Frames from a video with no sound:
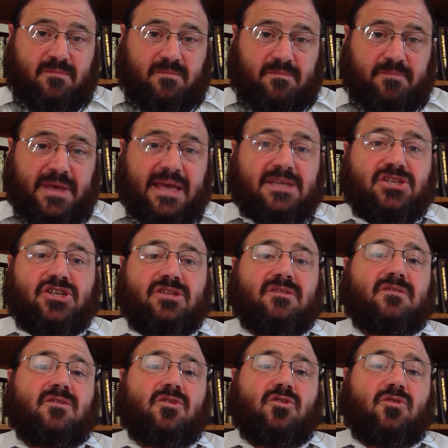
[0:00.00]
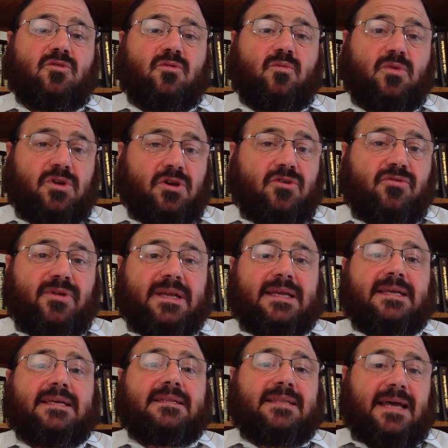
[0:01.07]
patient would
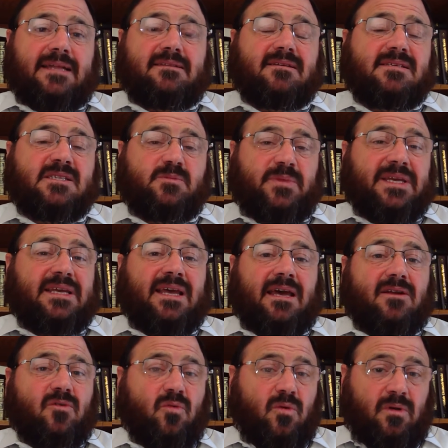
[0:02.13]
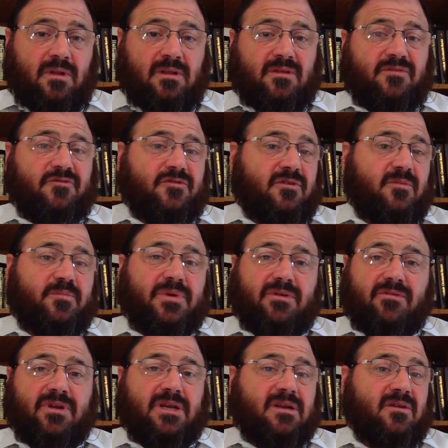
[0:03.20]
agree not to speak at all for a
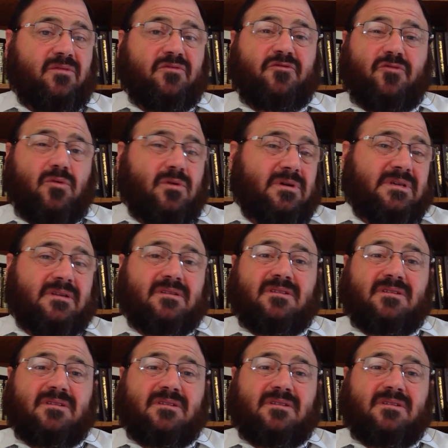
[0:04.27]
period of 4